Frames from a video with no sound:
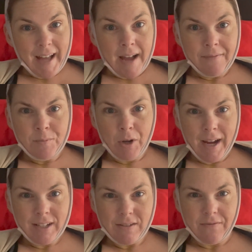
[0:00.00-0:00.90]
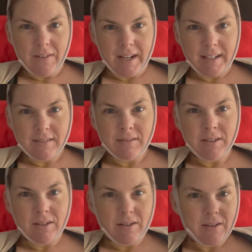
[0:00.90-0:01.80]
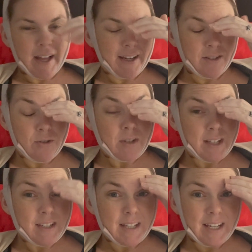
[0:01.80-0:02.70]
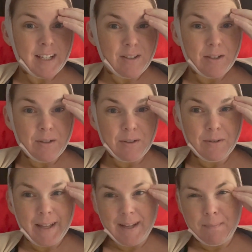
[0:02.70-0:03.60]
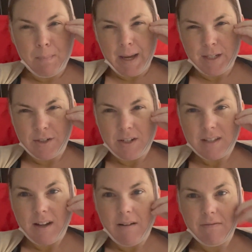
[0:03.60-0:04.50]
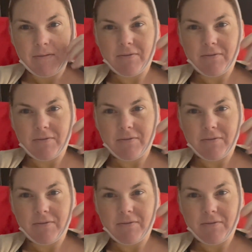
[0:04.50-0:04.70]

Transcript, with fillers: I'm trying to find little exercises I can do, like minor stuff.